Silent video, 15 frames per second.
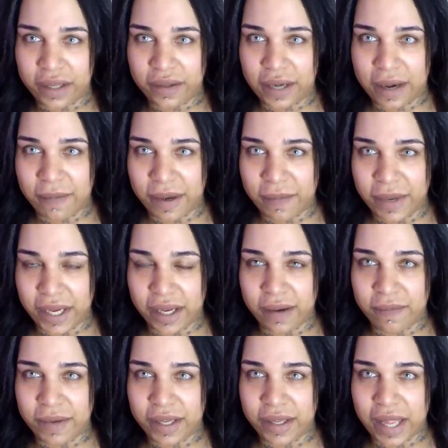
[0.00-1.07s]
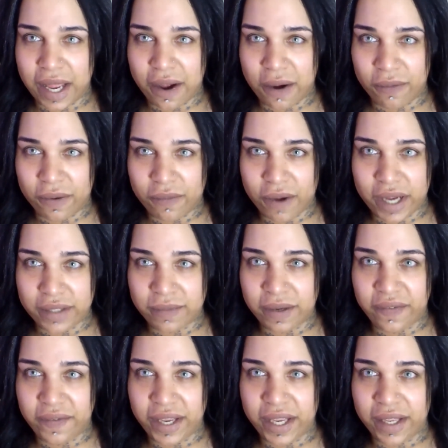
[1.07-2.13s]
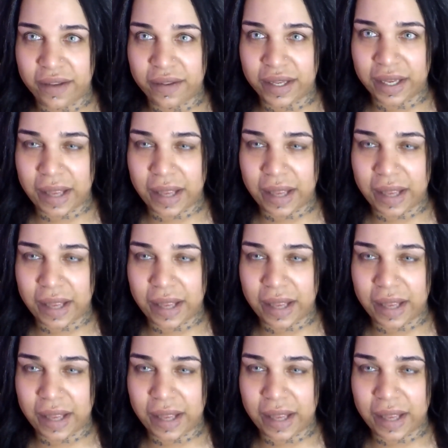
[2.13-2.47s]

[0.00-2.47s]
I start my makeup is I always wash my face,